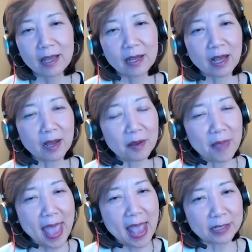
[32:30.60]

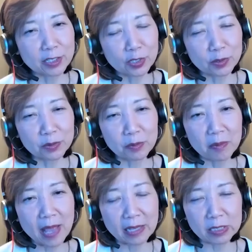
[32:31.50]
And to
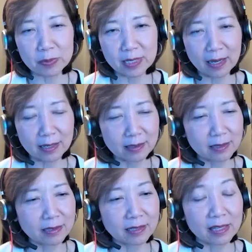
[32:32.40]
expedite
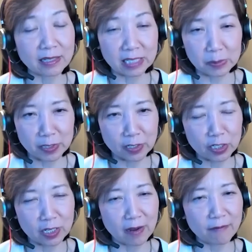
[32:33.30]
the
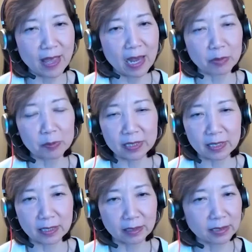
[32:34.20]
disposition of that, we
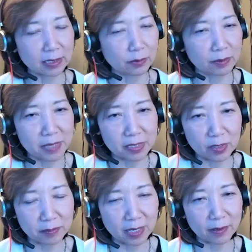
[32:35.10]
pleaded guilty to a
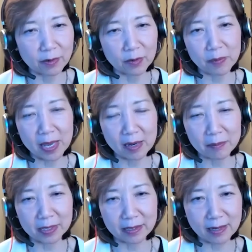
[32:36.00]
misdemeanor, paid $1
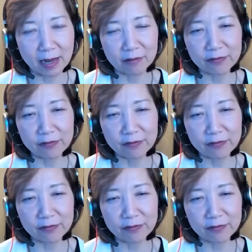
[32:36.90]
million